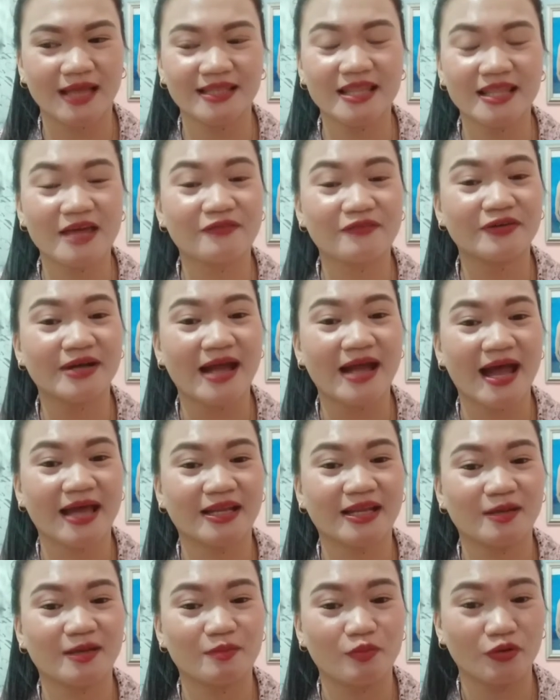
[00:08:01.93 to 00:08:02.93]
never
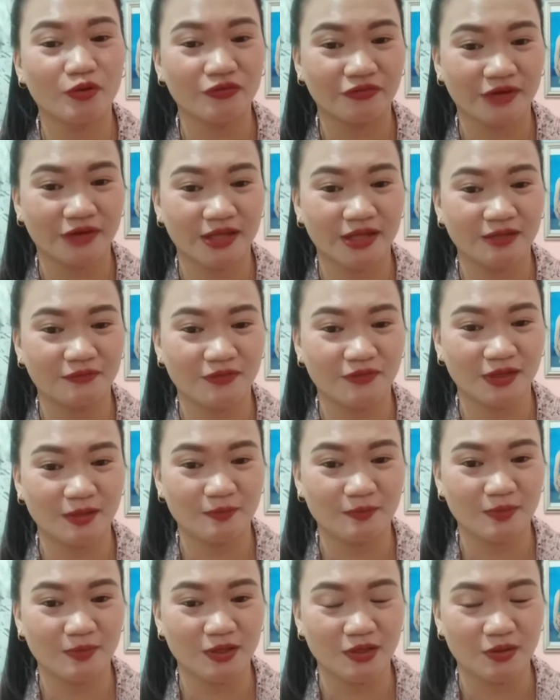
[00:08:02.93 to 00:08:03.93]
had a boyfriend
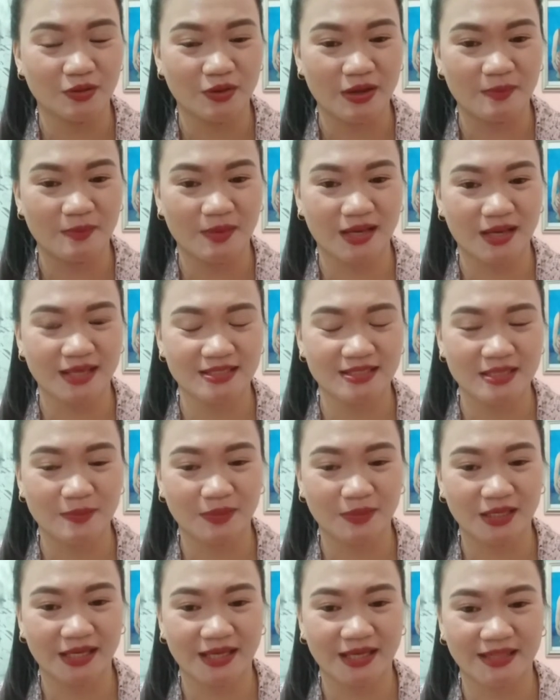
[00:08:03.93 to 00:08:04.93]
Filipino, I mean like
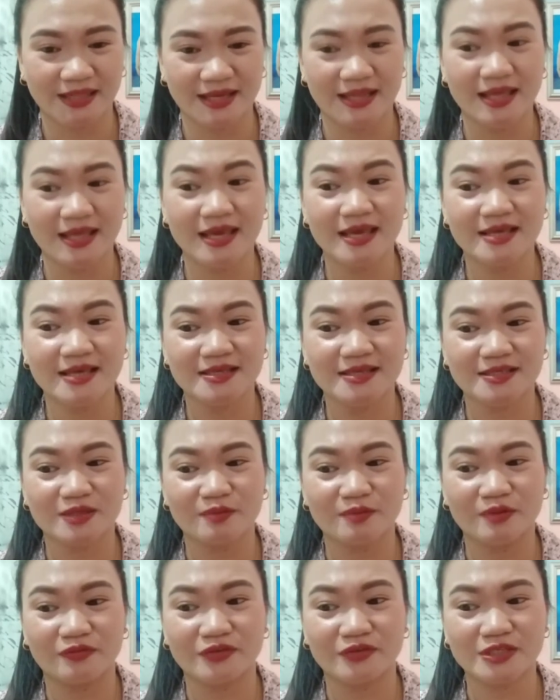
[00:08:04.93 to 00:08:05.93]
something like that.
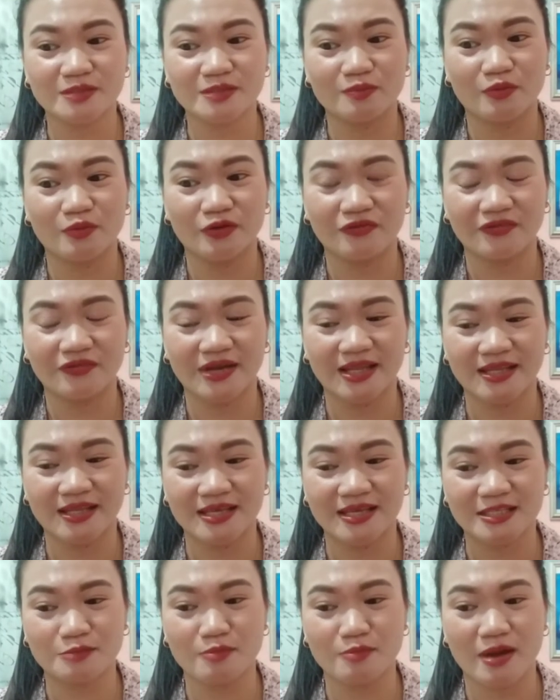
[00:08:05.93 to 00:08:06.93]
So my first boyfriend
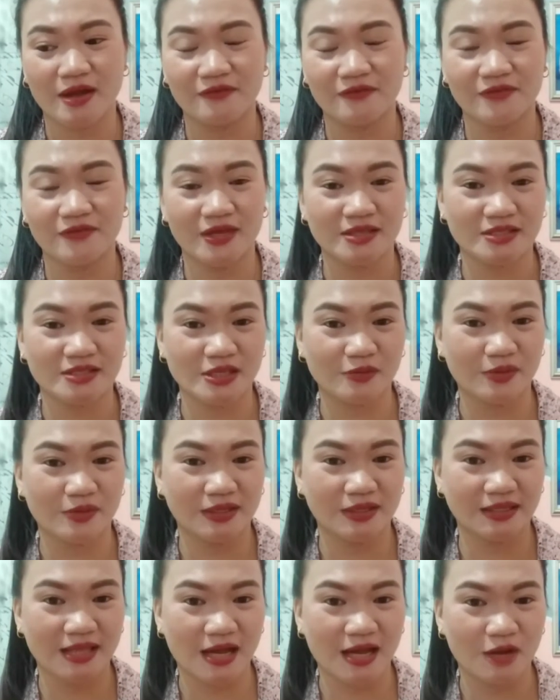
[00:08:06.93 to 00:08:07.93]
is my fiance
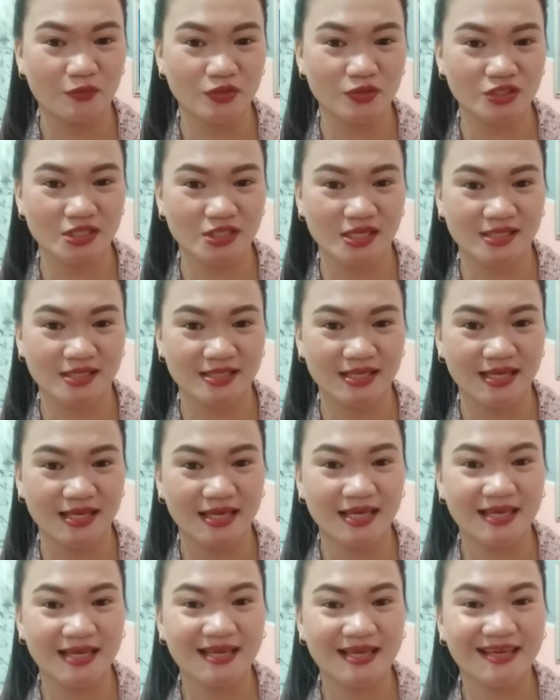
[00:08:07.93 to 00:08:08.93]
right now, which is
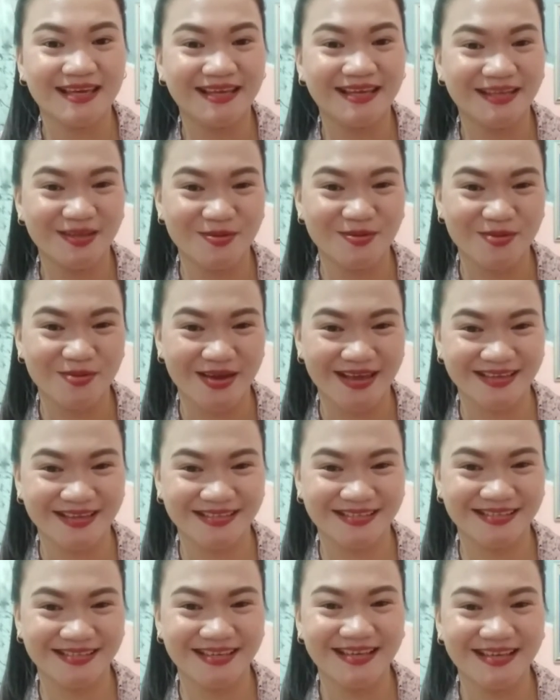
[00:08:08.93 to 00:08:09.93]
in the
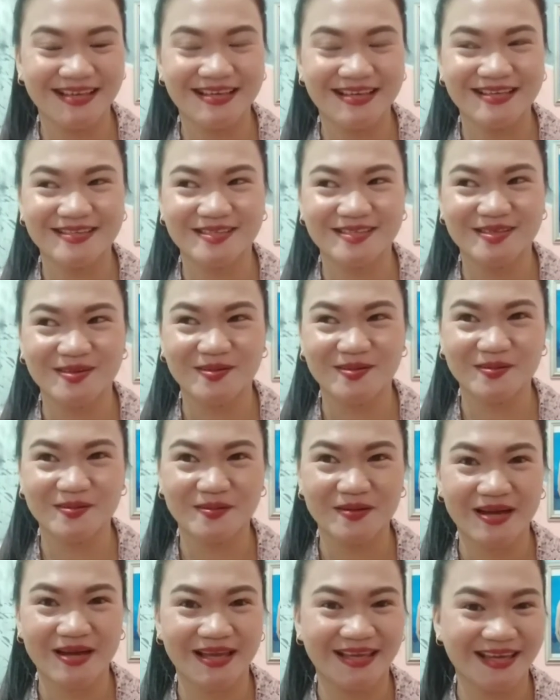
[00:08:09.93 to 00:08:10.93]
US.
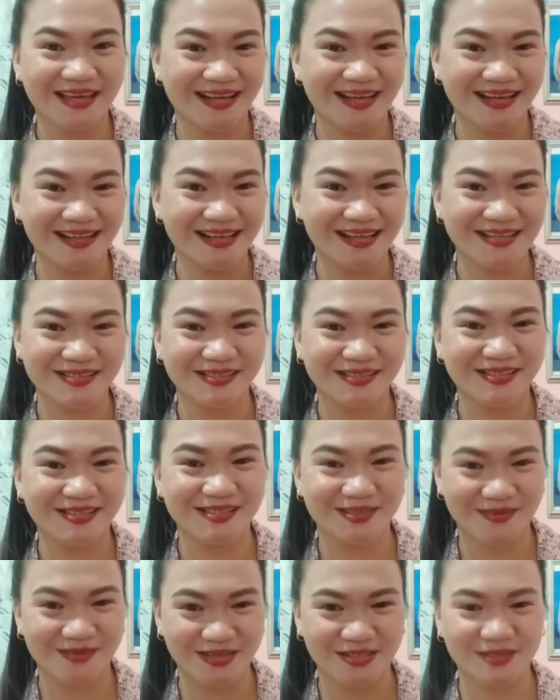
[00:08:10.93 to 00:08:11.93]
So I cannot answer
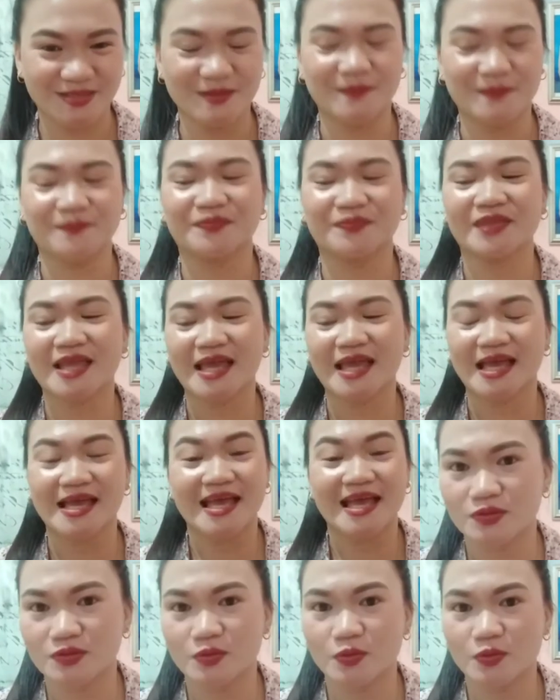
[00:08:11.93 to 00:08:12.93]
this question.
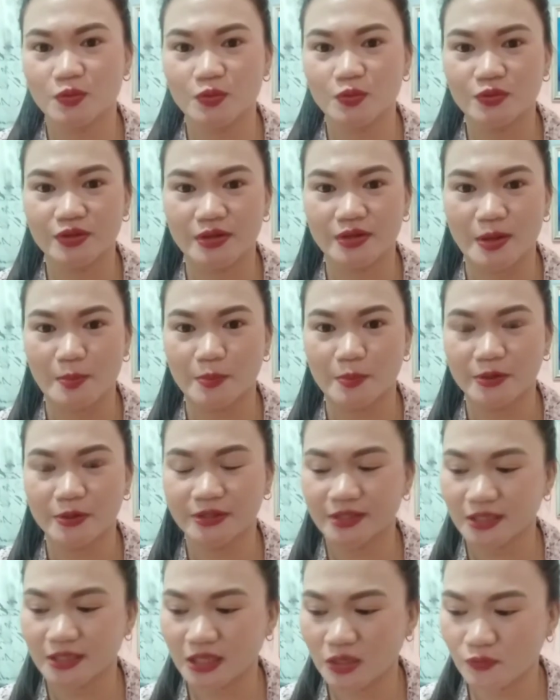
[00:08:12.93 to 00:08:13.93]
So the number
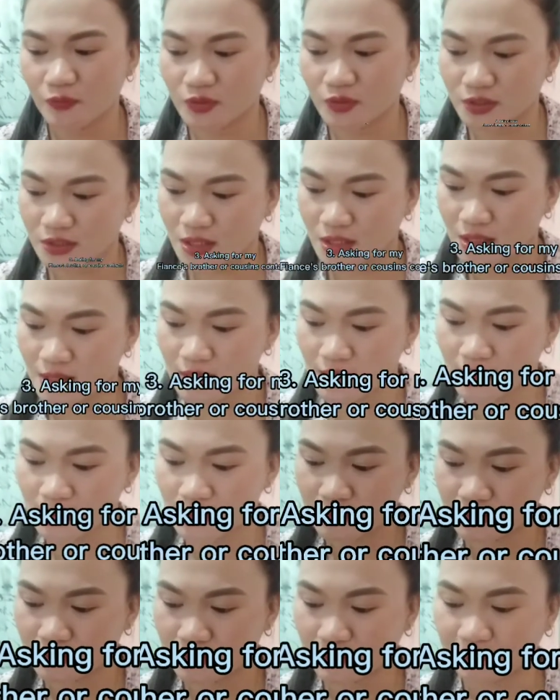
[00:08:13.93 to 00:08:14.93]
3, which
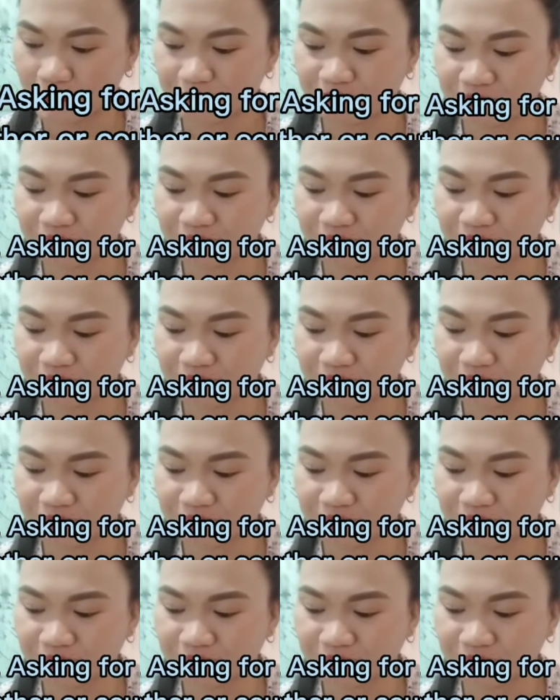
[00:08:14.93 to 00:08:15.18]
is,